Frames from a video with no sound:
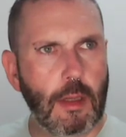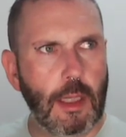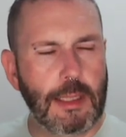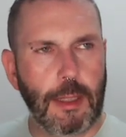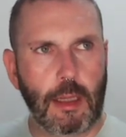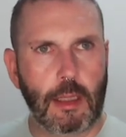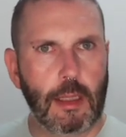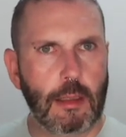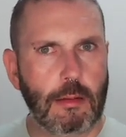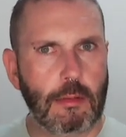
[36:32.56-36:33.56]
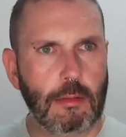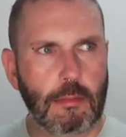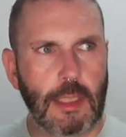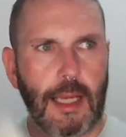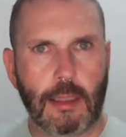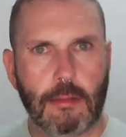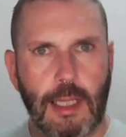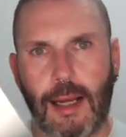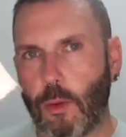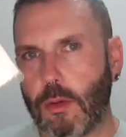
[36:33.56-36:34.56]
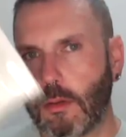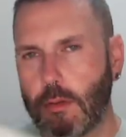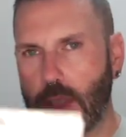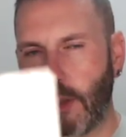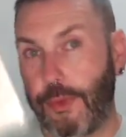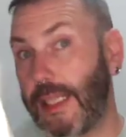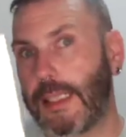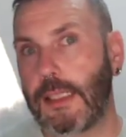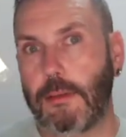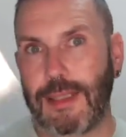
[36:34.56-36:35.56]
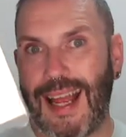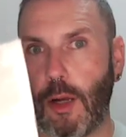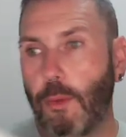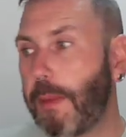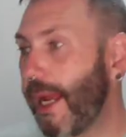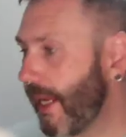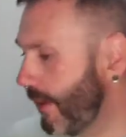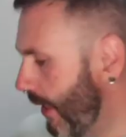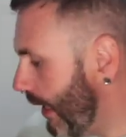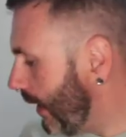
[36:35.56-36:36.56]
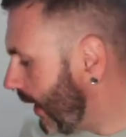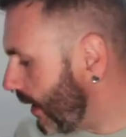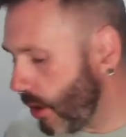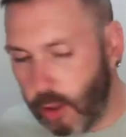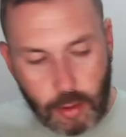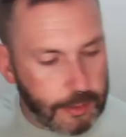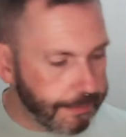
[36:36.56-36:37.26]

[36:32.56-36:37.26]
this month. Yeah, now. So these are now back in the catalogue.